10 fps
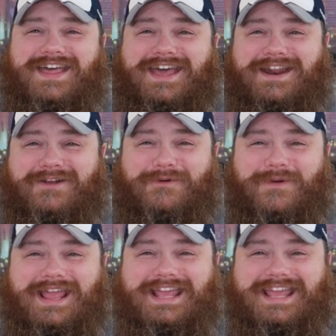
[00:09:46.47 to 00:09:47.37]

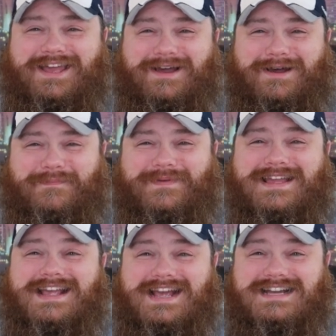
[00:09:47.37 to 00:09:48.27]
That'll wake you up.
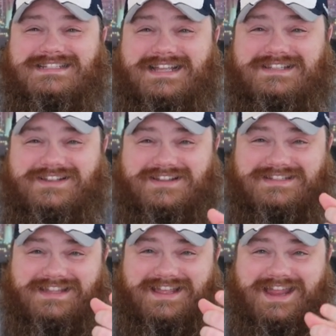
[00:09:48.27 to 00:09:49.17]
As you can
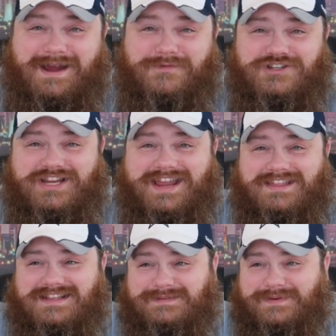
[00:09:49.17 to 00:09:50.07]
see, the camera's
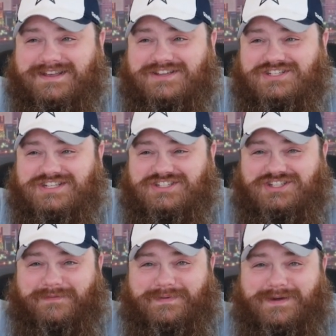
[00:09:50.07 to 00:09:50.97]
shaking. That's sorry. She's
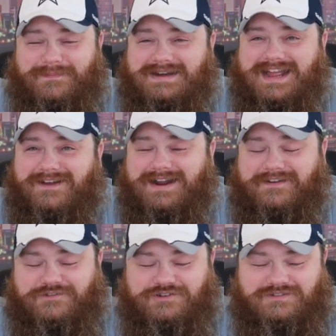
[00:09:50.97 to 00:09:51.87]
jumping up and down
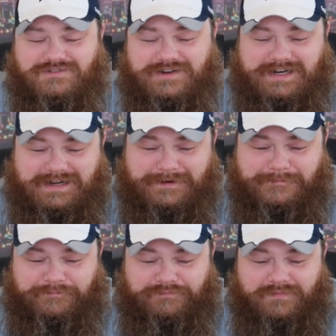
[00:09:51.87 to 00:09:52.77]
after drinking it.